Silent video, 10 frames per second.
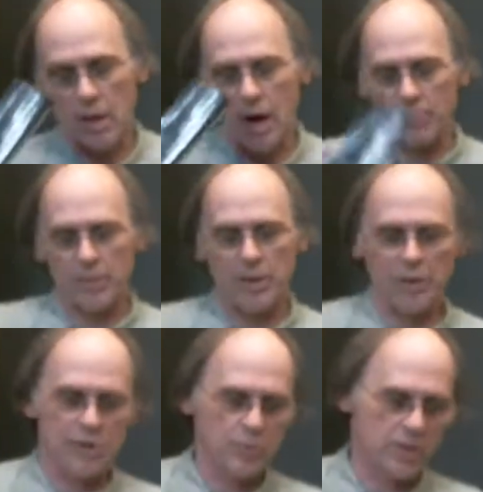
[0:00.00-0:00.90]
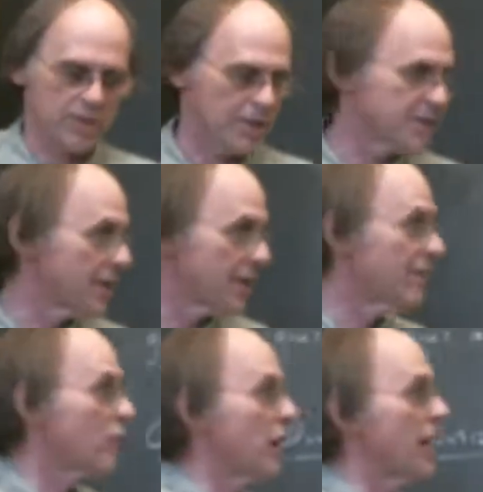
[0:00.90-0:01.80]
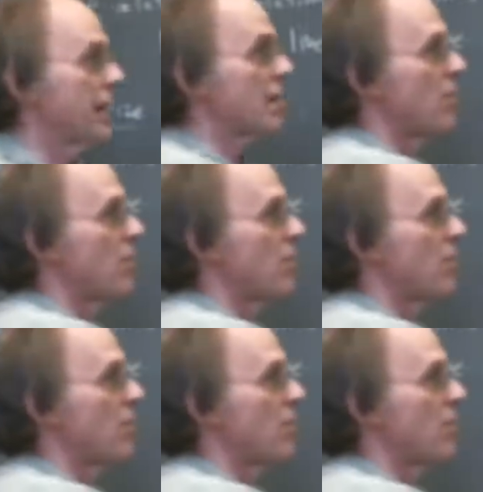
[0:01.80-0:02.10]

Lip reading: operators which, instead of creating a